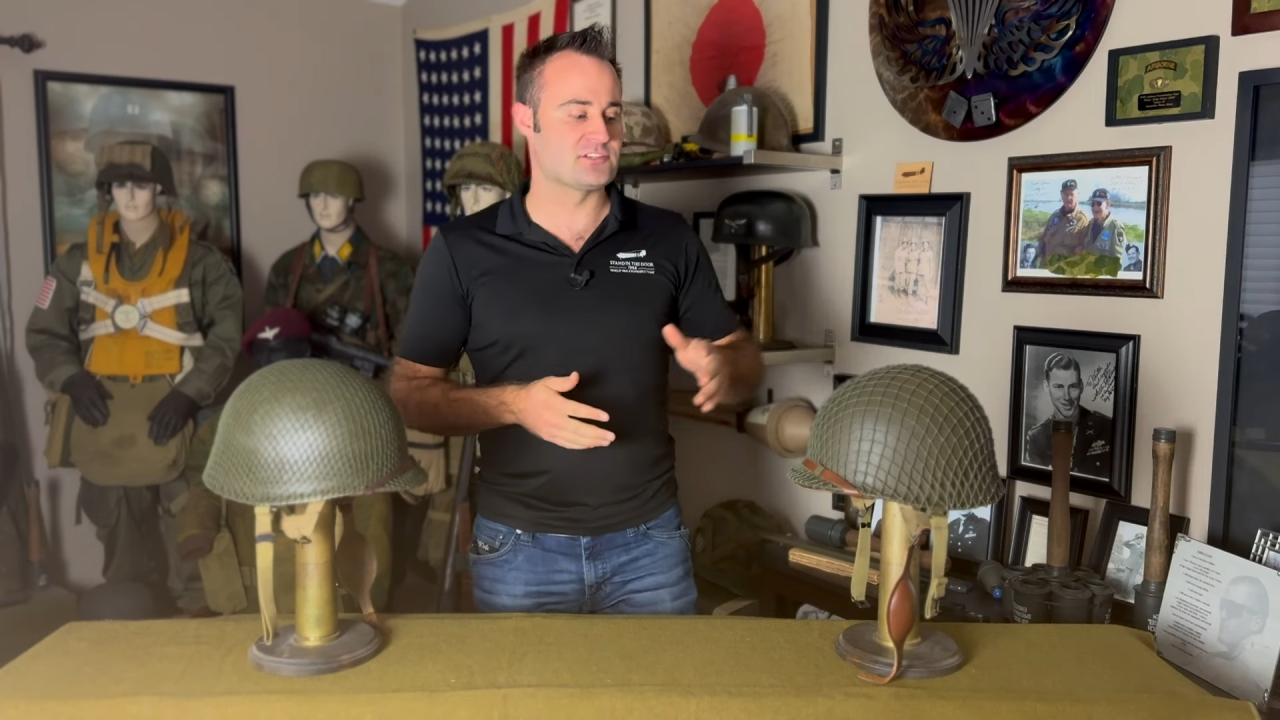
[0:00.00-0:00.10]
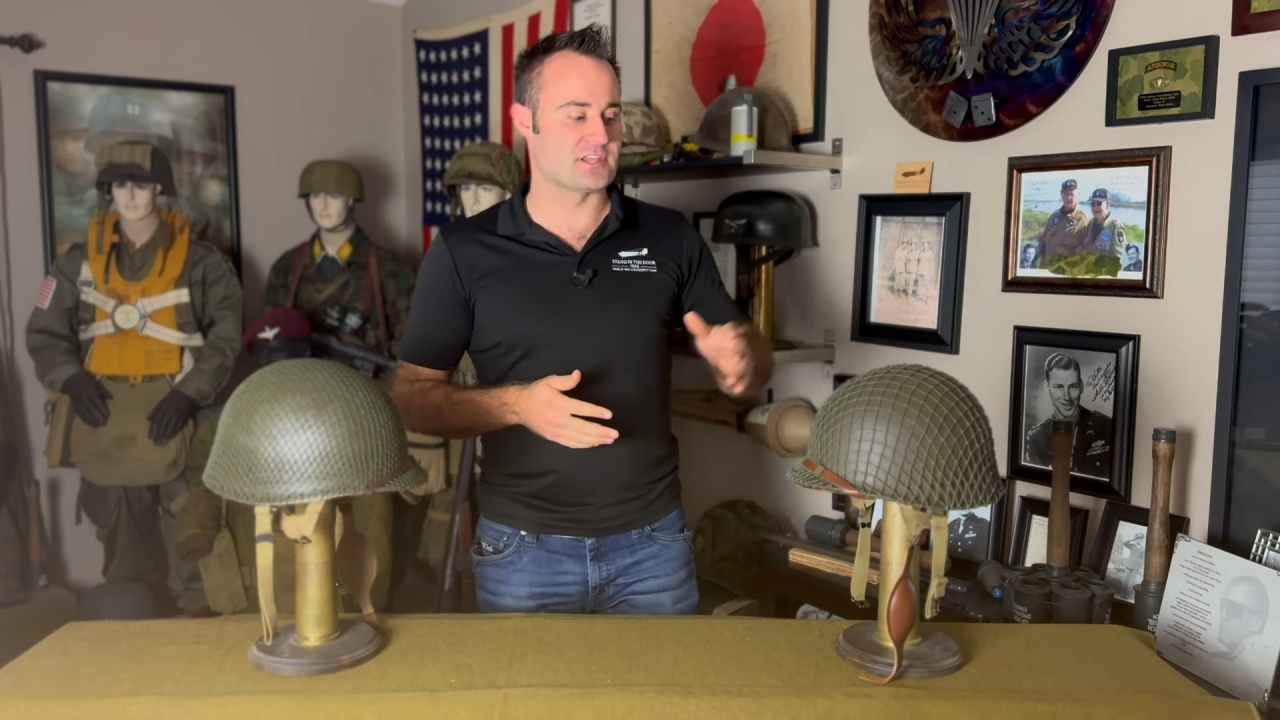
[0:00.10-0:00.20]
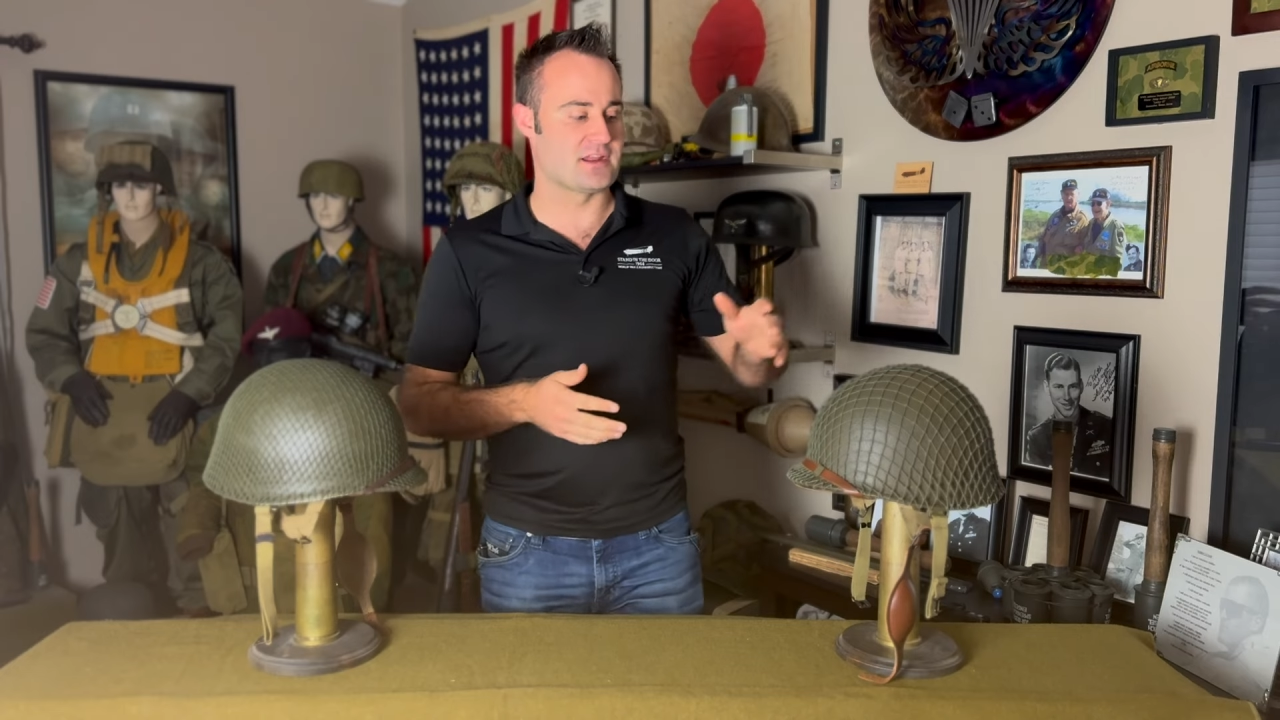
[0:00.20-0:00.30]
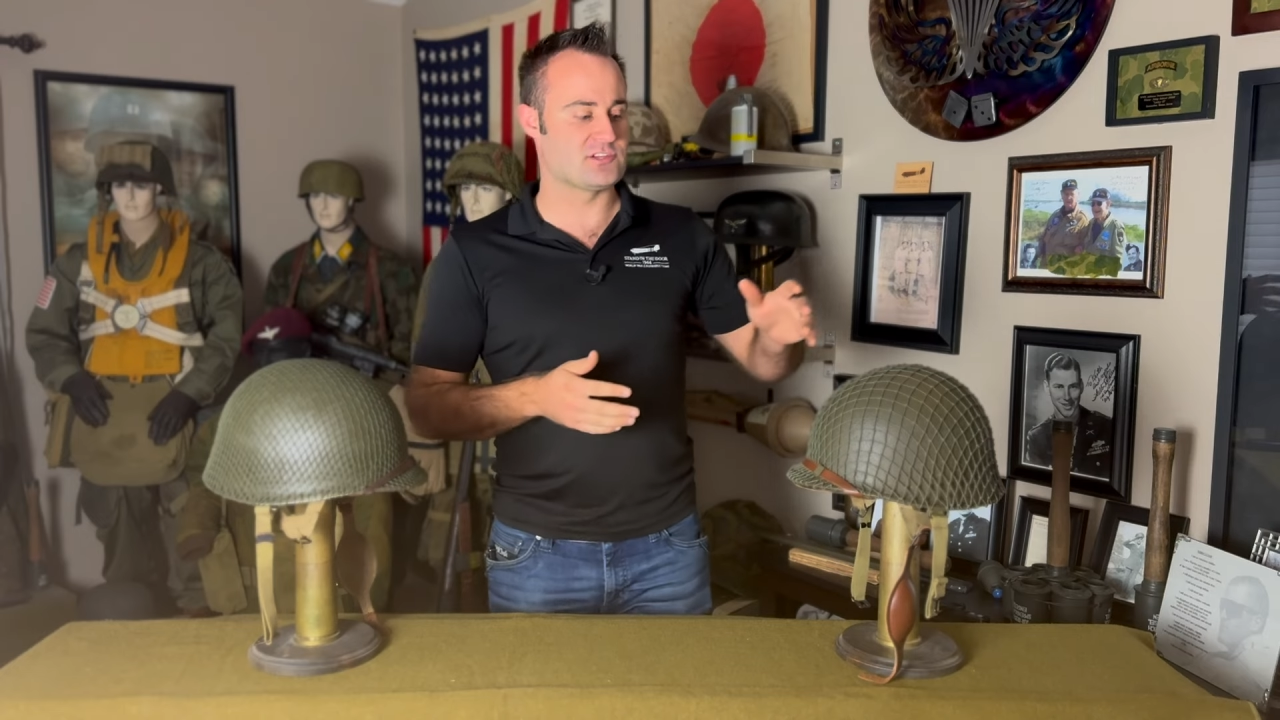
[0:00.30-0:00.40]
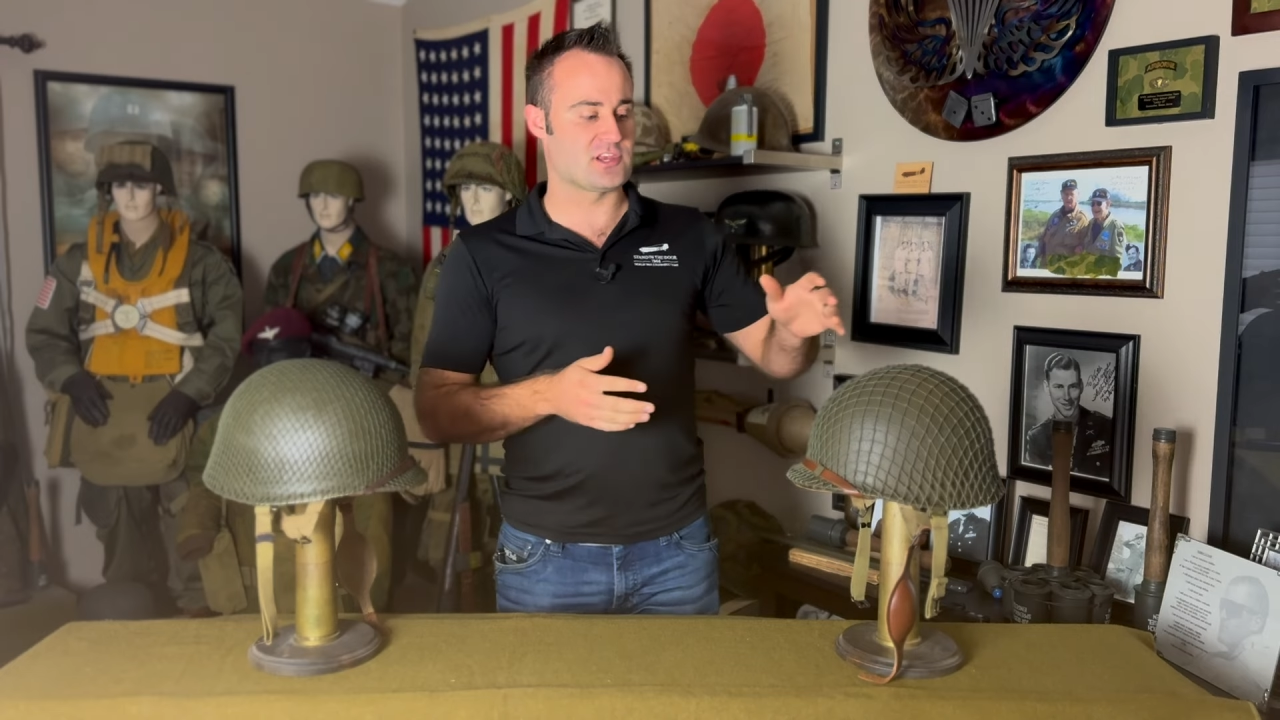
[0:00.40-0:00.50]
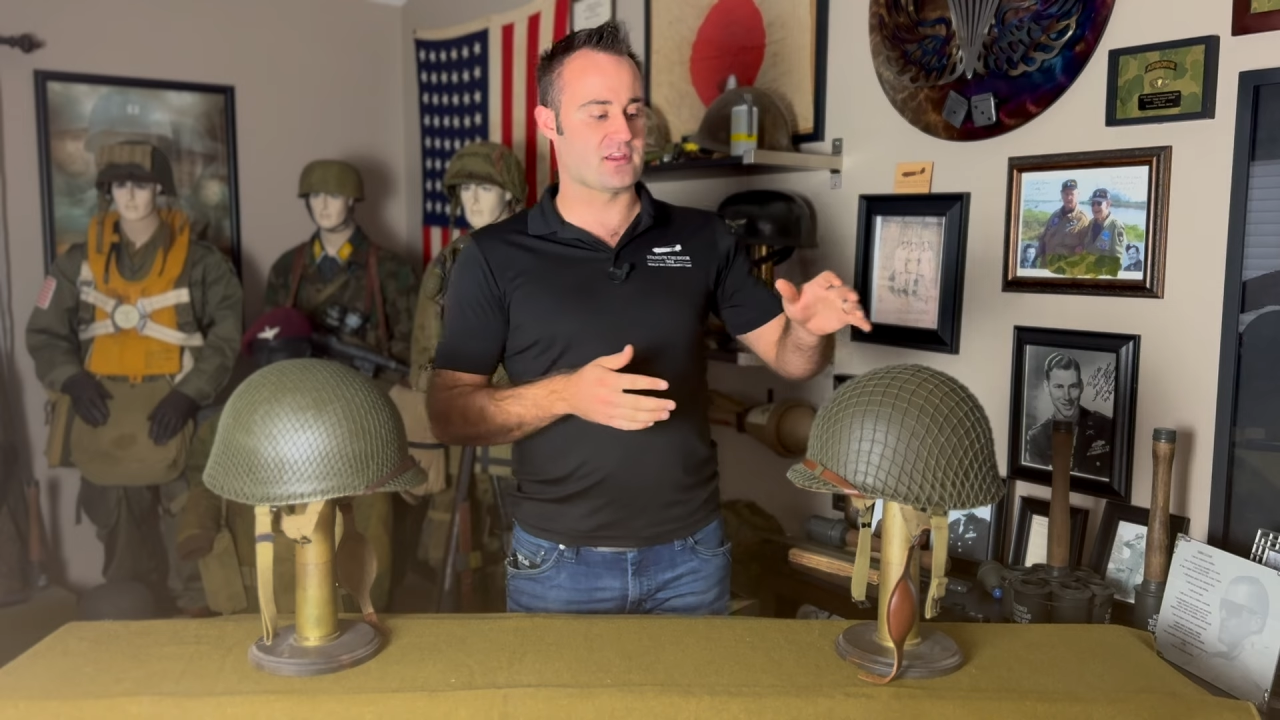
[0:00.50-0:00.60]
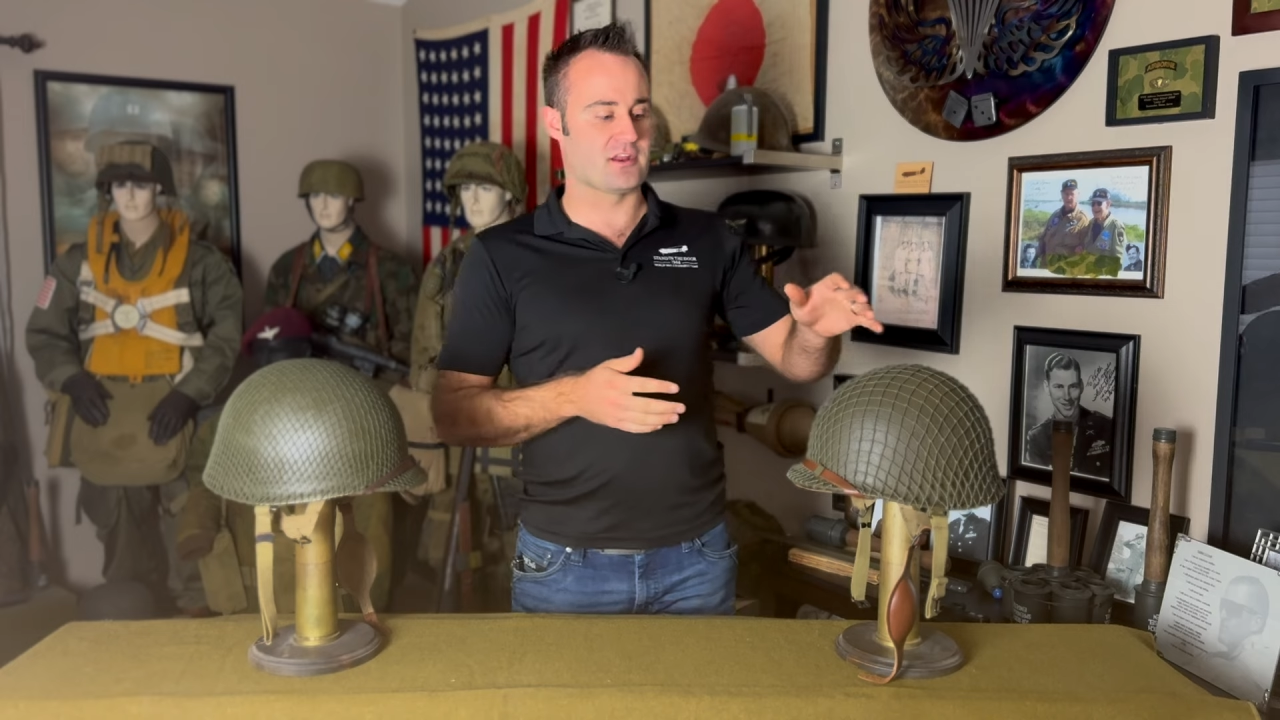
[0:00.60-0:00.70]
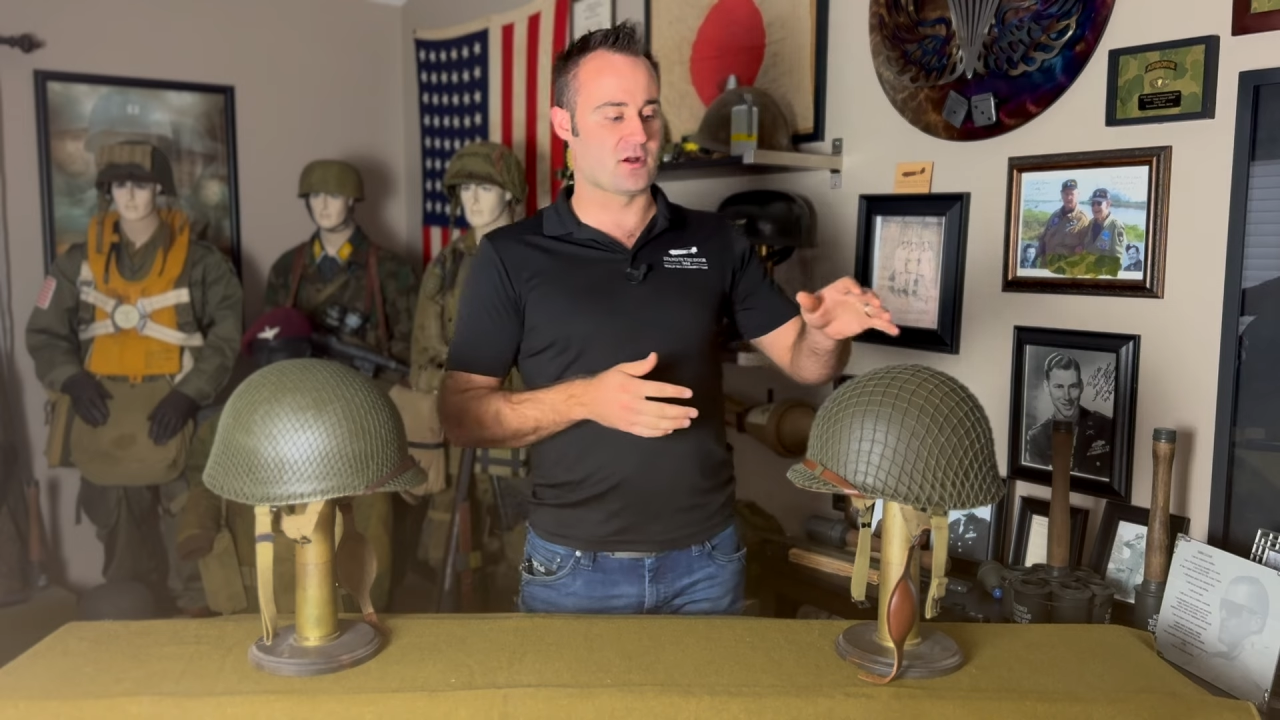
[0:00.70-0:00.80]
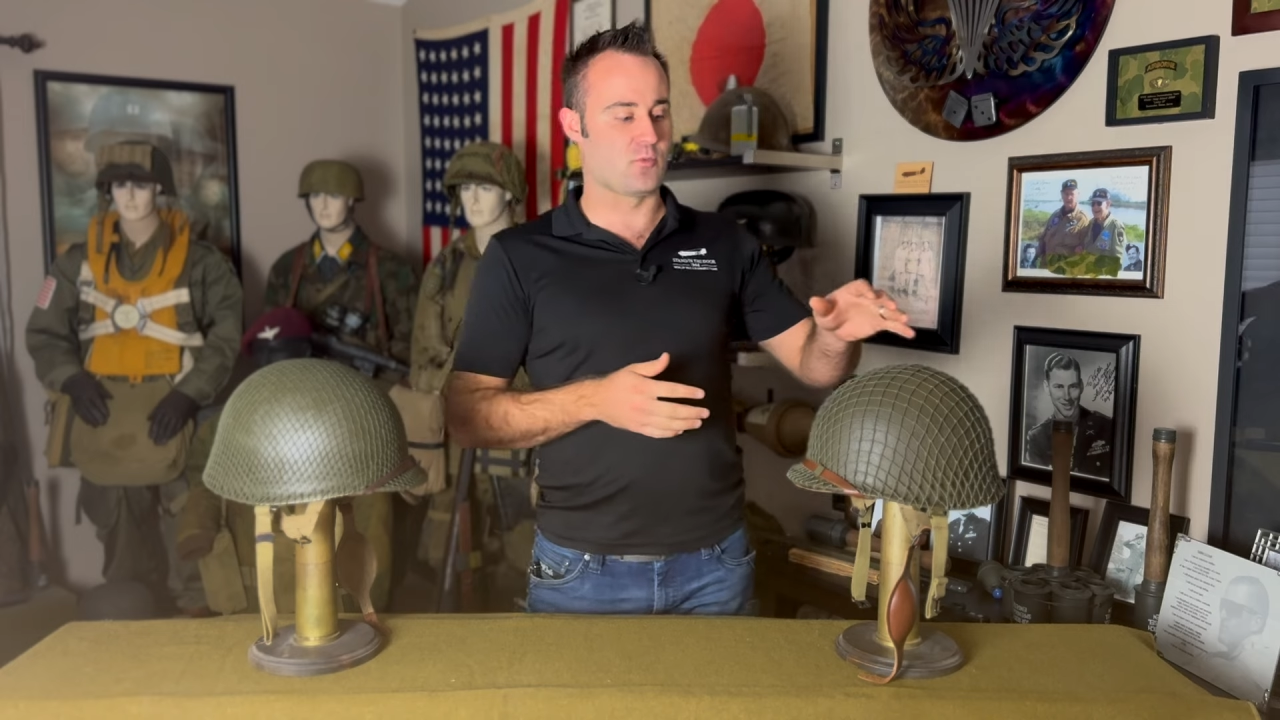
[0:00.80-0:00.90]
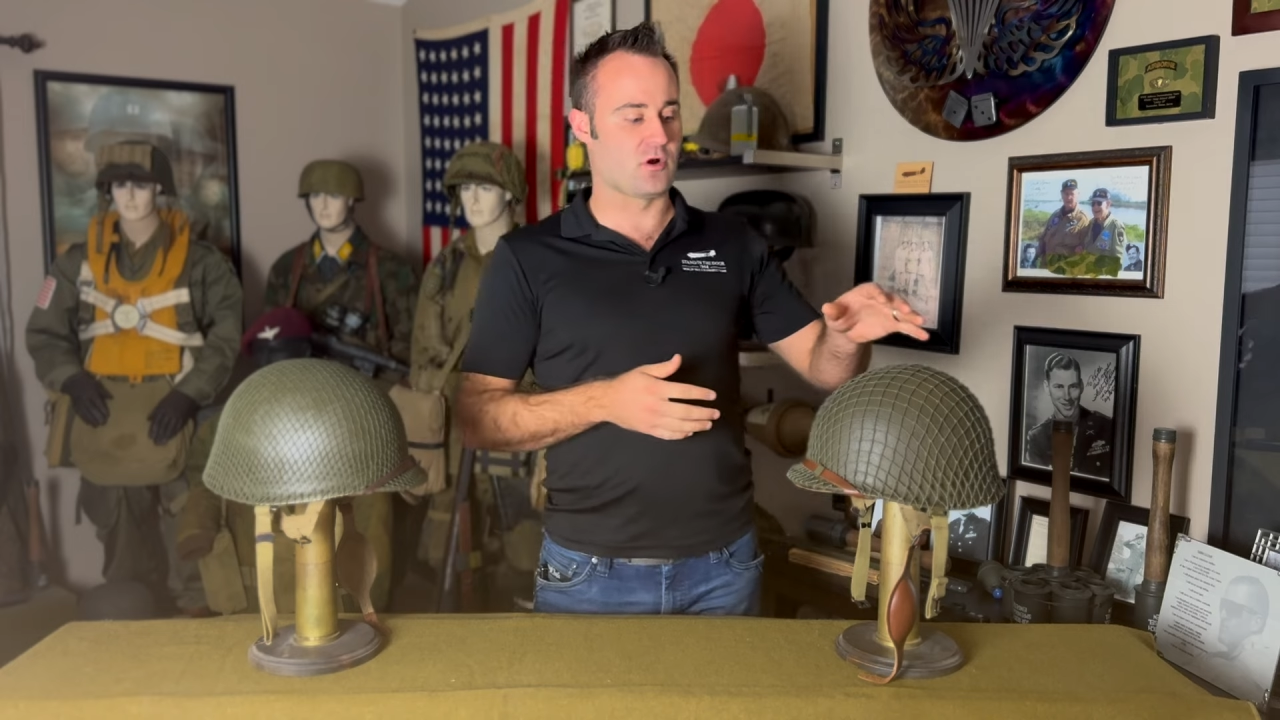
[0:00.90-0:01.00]
the 82nd
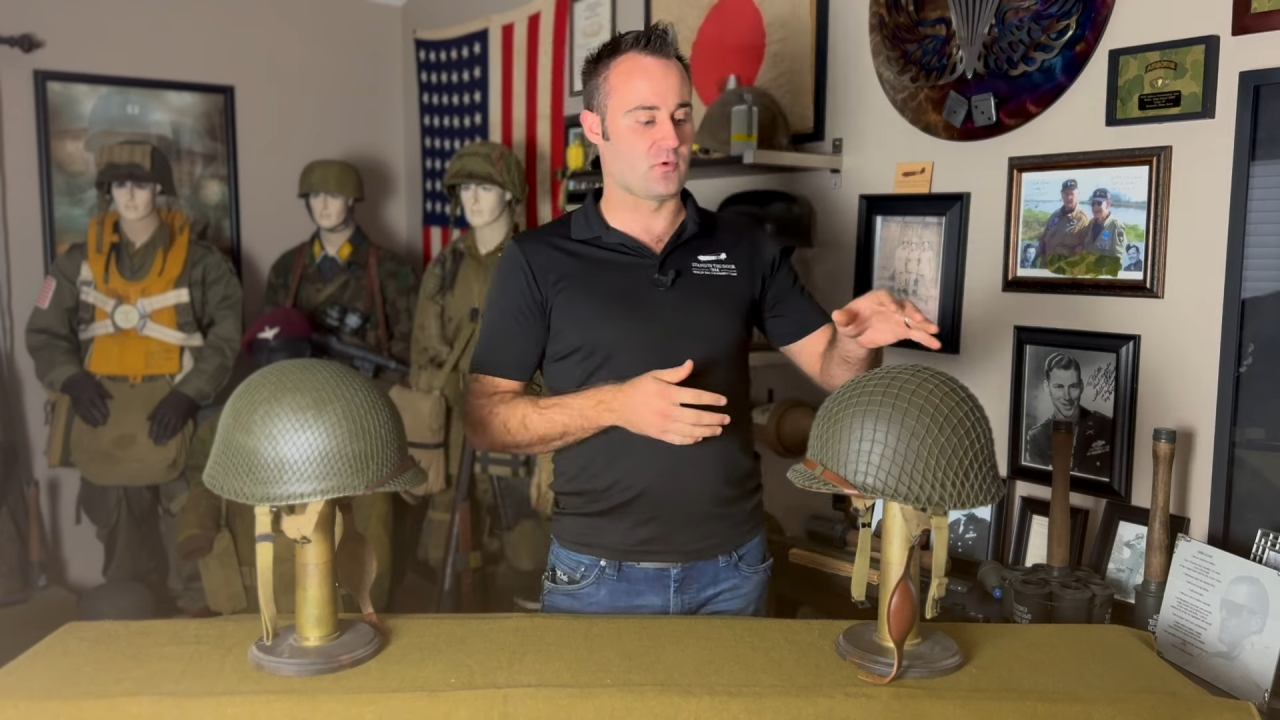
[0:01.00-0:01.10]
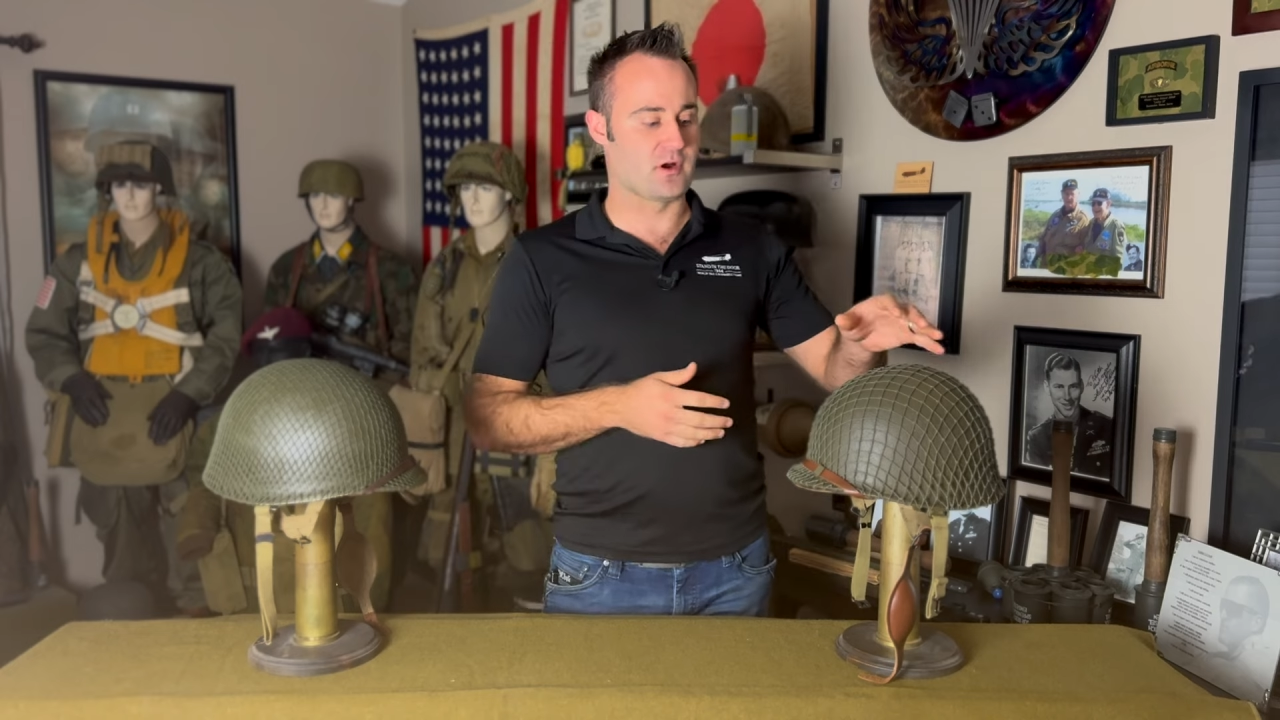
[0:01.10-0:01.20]
Airborne,